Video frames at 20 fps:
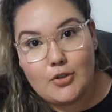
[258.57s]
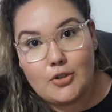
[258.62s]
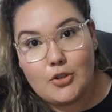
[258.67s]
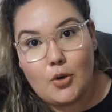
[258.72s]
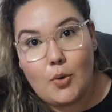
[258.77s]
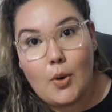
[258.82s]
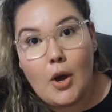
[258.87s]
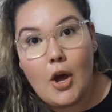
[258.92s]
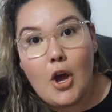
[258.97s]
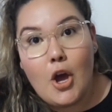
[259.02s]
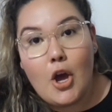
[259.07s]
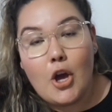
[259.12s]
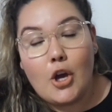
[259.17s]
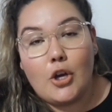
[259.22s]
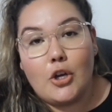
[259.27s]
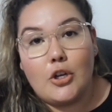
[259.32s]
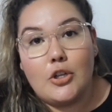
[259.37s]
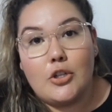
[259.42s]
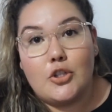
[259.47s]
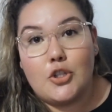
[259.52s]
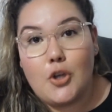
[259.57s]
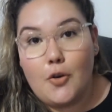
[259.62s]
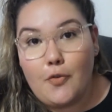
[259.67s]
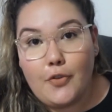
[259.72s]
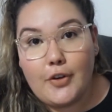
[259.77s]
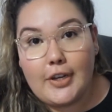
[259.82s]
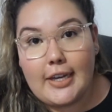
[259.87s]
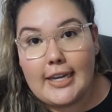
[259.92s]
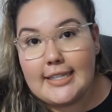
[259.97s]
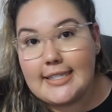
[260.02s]
So don't
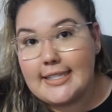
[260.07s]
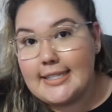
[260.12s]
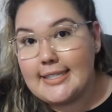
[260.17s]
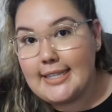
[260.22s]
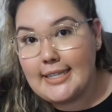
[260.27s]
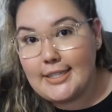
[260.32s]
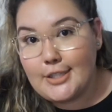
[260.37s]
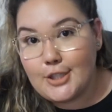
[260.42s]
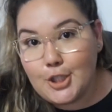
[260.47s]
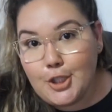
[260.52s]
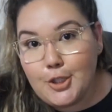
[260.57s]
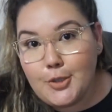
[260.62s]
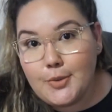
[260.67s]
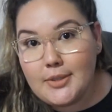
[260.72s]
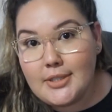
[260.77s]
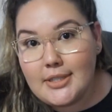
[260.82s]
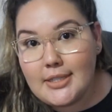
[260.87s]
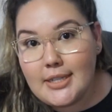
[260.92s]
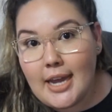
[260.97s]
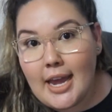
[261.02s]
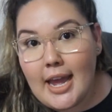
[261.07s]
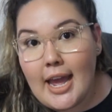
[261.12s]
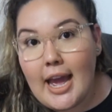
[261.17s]
forget to stay tuned,